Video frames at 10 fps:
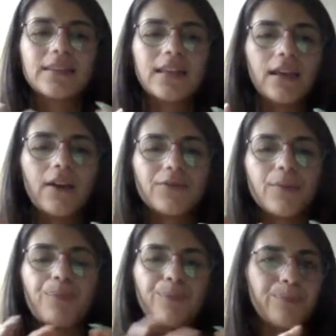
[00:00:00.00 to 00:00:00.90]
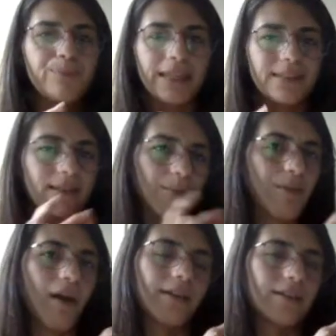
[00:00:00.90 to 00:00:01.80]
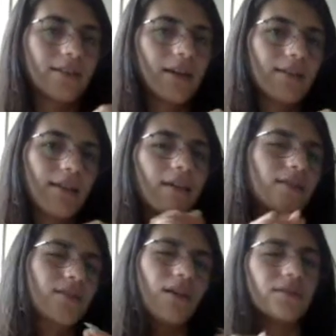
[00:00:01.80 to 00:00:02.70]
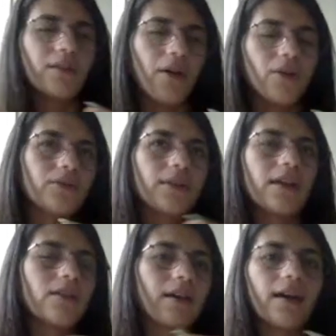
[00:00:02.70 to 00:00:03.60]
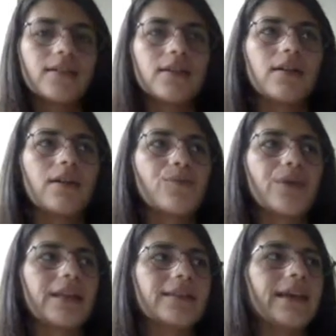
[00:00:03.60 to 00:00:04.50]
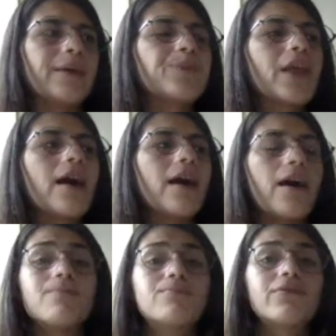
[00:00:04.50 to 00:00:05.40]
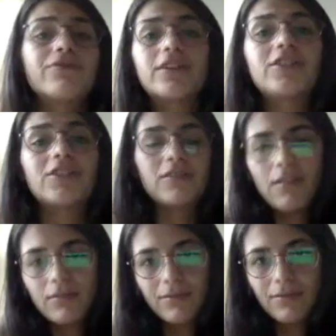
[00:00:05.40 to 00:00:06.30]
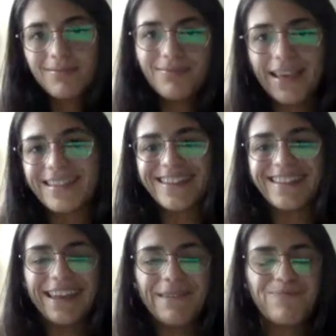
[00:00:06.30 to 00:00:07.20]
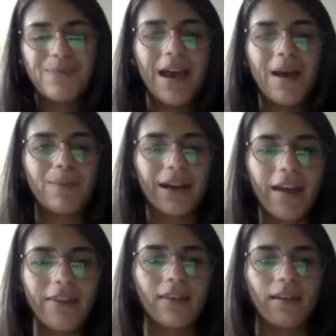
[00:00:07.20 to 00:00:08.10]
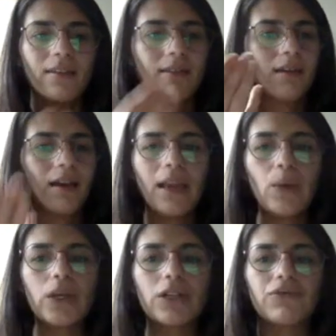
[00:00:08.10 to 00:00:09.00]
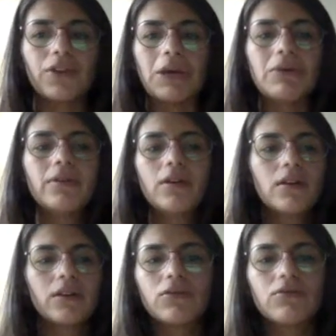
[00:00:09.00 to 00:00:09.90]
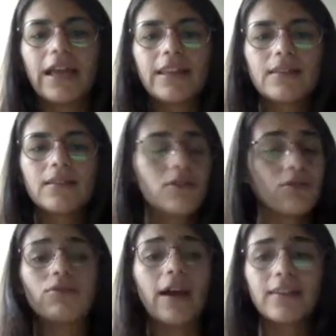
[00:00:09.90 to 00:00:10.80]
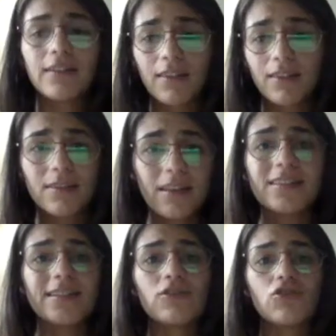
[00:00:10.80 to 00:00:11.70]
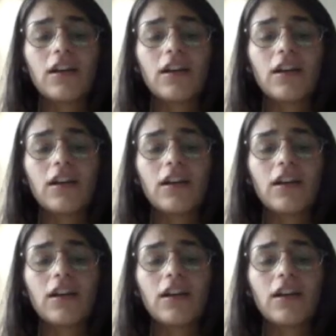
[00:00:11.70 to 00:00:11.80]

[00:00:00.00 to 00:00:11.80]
study on the bits and parts that you don't know, that you're not really proficient on, basically. But I think any one of you could write this